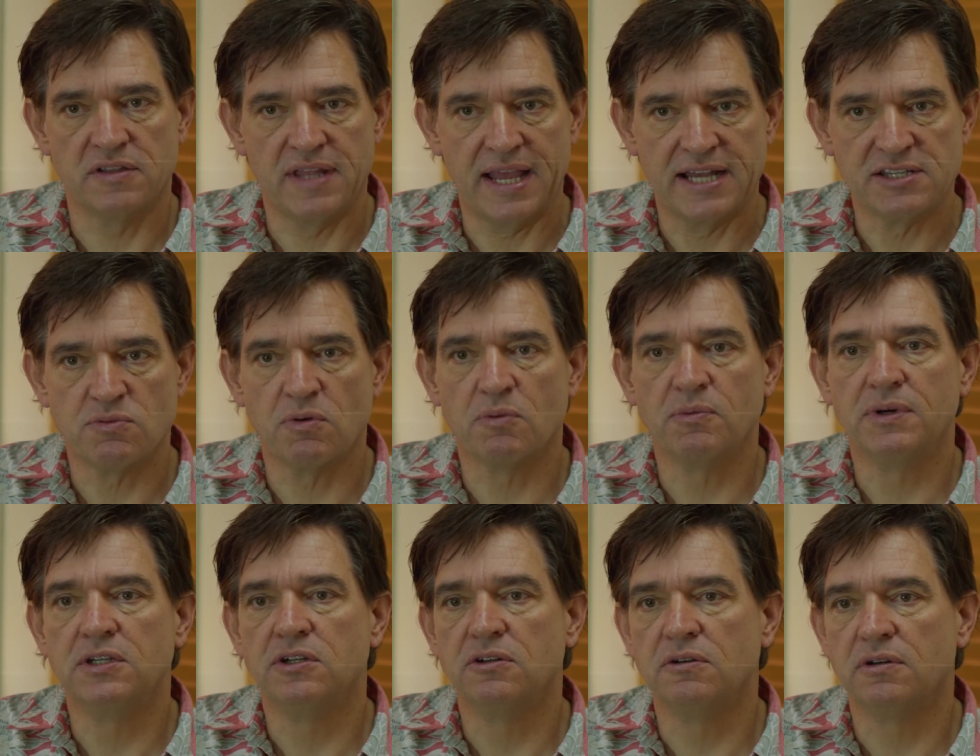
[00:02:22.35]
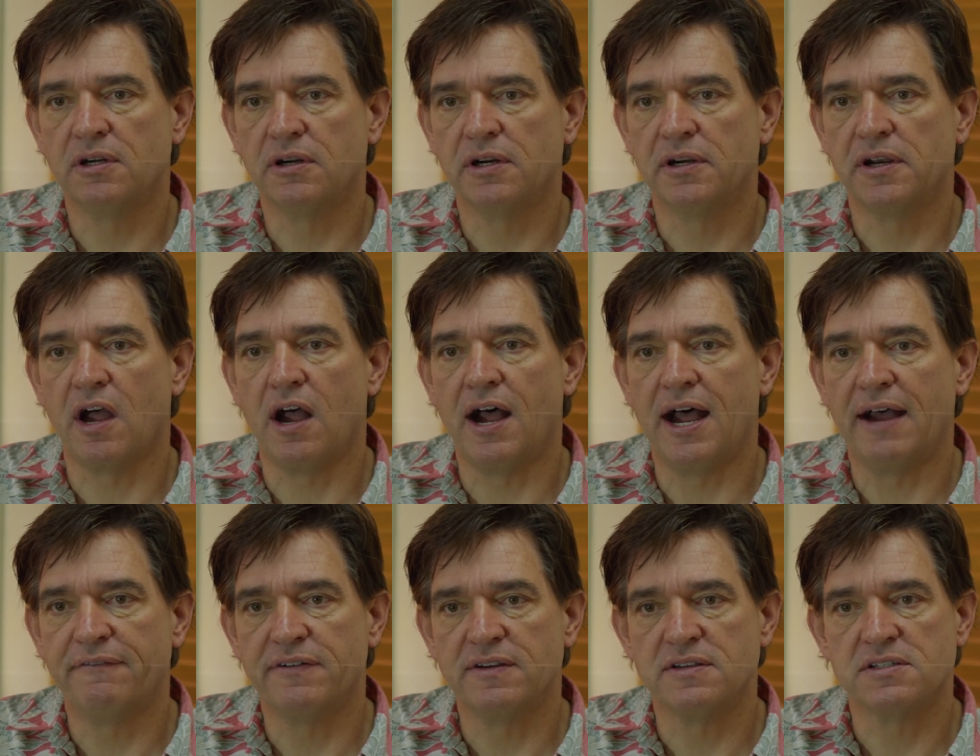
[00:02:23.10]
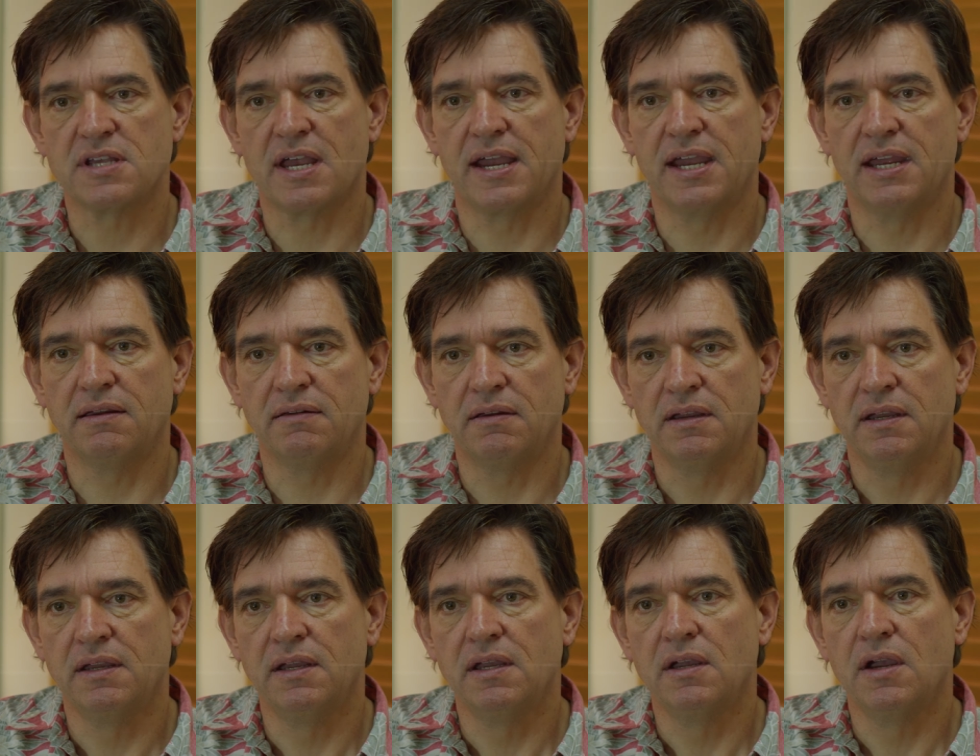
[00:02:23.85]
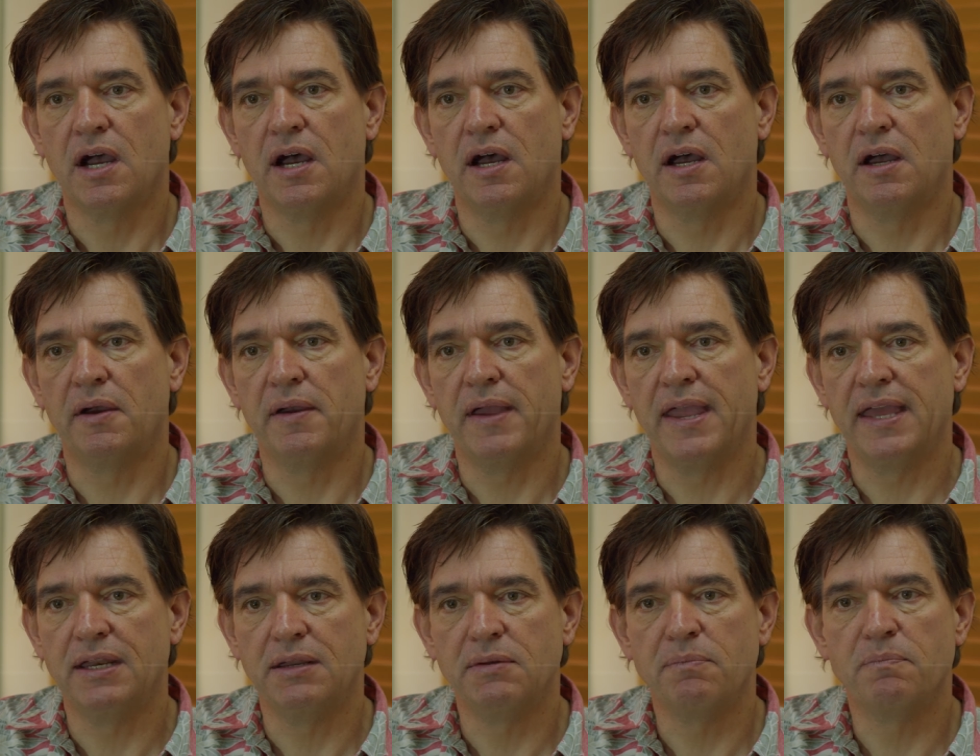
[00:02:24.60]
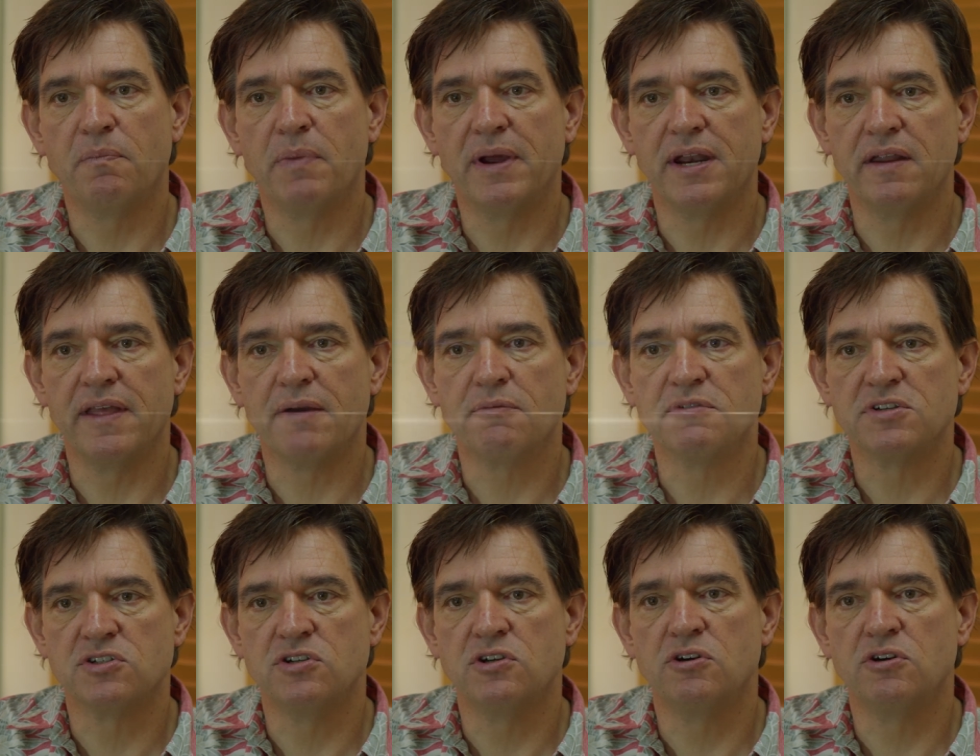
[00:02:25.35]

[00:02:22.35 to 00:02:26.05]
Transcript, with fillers: and that's what we do here in the office. I, uh, anybody that was